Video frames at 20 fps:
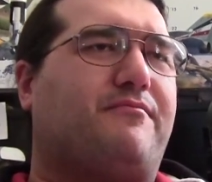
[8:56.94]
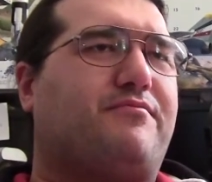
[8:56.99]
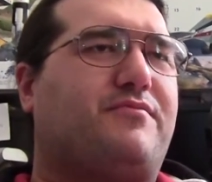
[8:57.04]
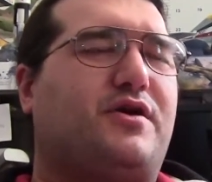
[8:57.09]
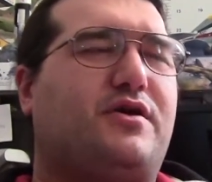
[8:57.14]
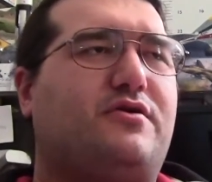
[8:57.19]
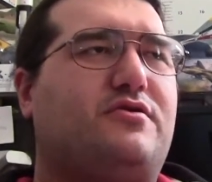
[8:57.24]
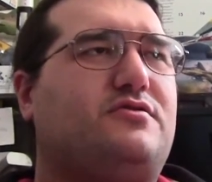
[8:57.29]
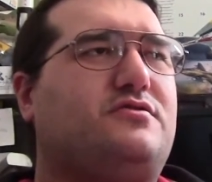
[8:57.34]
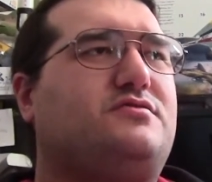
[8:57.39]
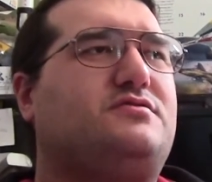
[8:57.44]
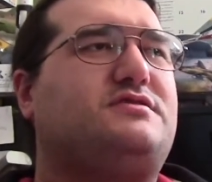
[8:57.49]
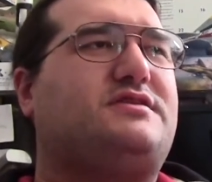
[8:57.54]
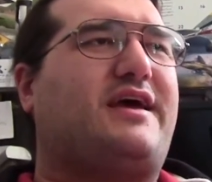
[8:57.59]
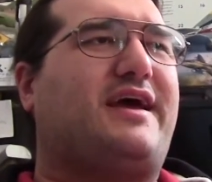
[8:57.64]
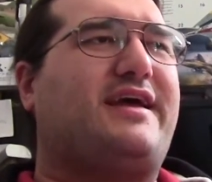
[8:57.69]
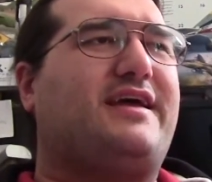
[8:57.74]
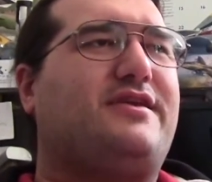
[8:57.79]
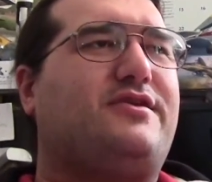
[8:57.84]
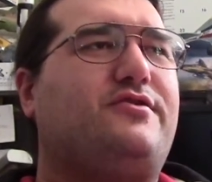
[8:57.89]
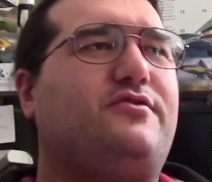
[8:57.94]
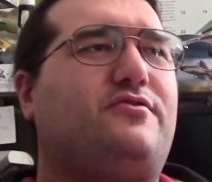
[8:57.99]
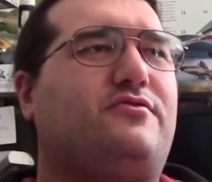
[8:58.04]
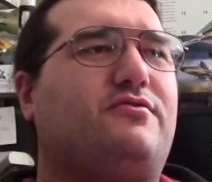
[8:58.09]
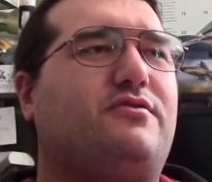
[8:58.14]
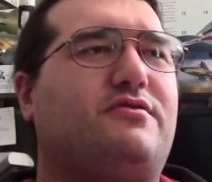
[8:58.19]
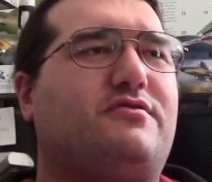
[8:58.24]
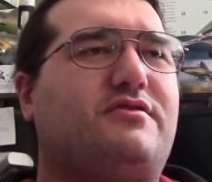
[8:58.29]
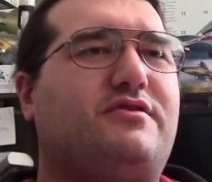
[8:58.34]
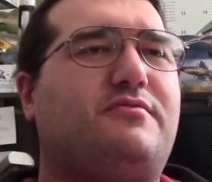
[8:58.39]
Those I can
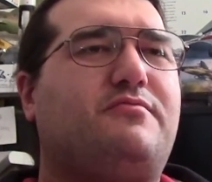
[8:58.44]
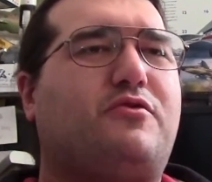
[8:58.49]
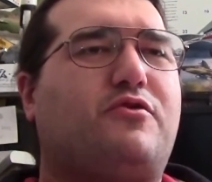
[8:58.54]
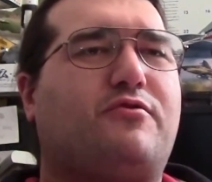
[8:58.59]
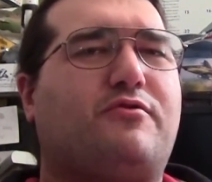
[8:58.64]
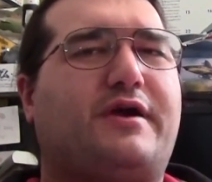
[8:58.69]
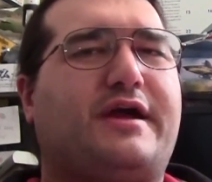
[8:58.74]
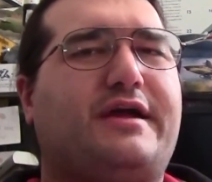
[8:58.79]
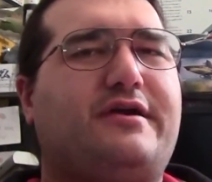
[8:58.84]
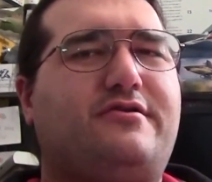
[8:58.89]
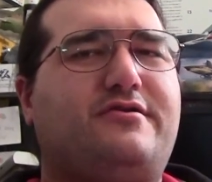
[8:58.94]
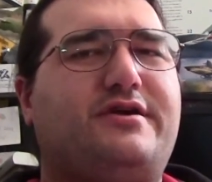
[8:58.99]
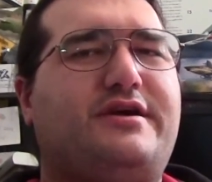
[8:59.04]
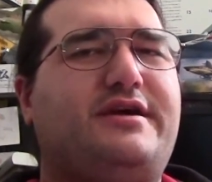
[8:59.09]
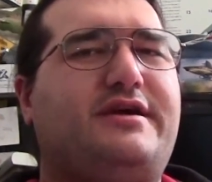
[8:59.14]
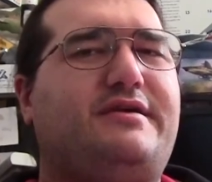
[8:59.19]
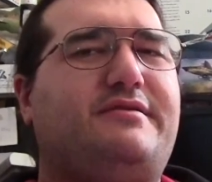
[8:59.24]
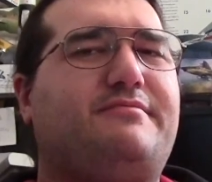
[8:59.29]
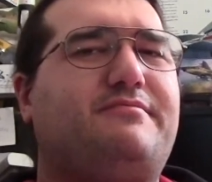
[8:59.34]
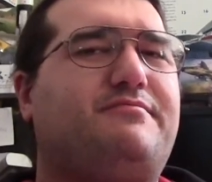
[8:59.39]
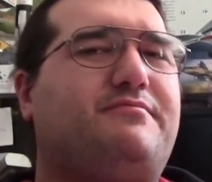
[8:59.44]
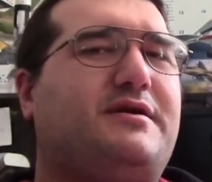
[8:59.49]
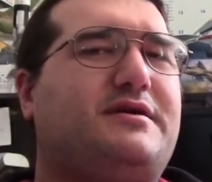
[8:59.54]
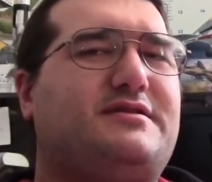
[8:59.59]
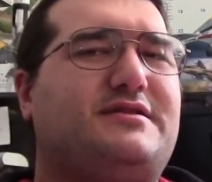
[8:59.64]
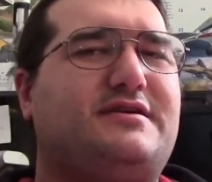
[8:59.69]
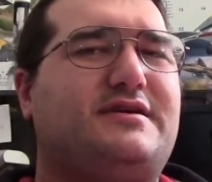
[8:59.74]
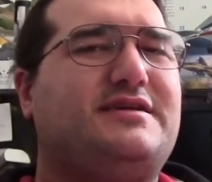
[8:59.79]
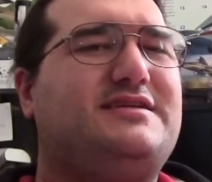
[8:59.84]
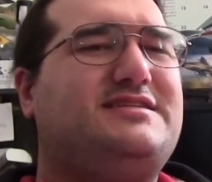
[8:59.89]
do a little more regularly, but
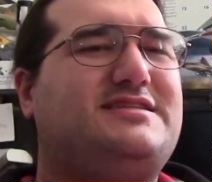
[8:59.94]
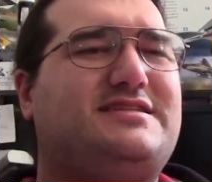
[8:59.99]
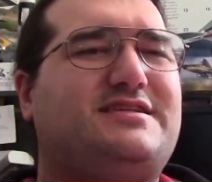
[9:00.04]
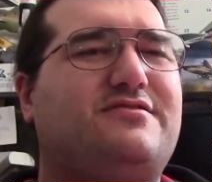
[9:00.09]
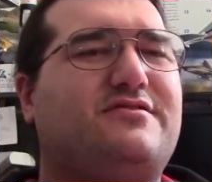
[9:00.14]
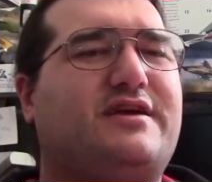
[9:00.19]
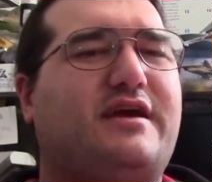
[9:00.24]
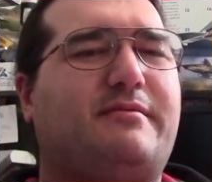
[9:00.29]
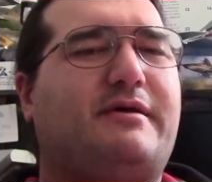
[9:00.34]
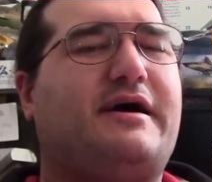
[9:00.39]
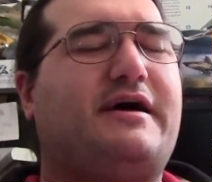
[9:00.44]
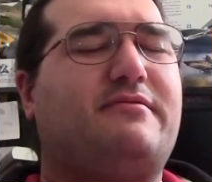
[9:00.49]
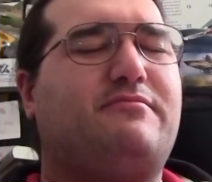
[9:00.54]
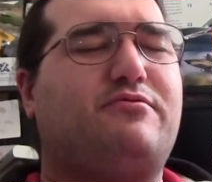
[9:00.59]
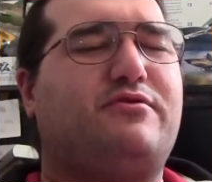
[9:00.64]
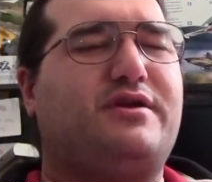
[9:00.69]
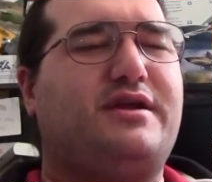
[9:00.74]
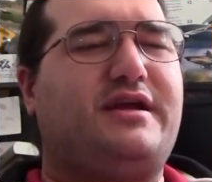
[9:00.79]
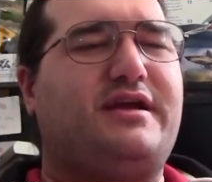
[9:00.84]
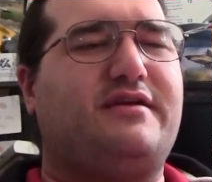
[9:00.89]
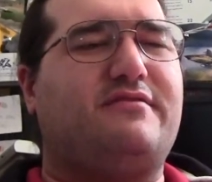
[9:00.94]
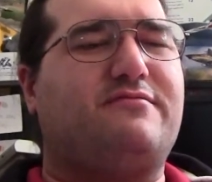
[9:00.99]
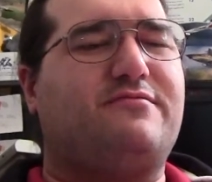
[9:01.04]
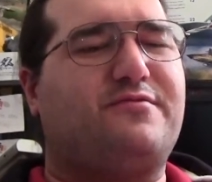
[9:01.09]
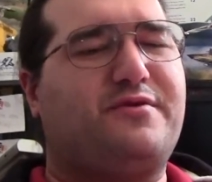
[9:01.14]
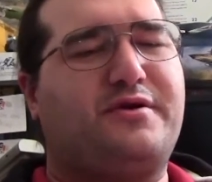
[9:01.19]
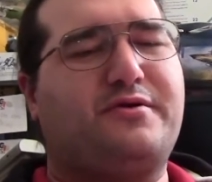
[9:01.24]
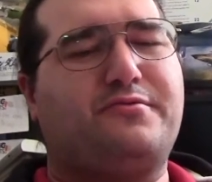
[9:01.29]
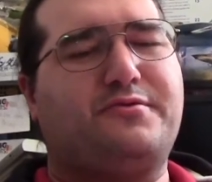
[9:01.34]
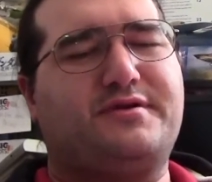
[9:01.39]
they still come out pretty
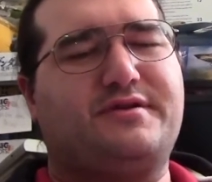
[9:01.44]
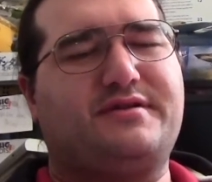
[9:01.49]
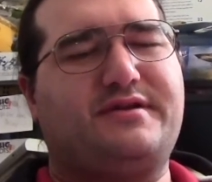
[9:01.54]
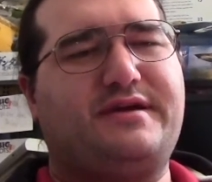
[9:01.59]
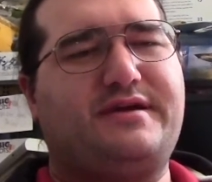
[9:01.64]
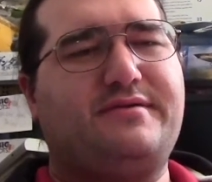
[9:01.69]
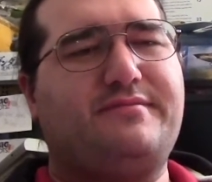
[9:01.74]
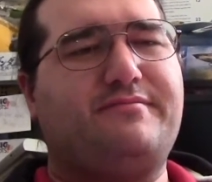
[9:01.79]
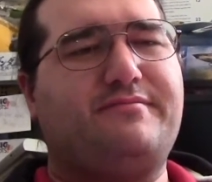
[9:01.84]
infrequently.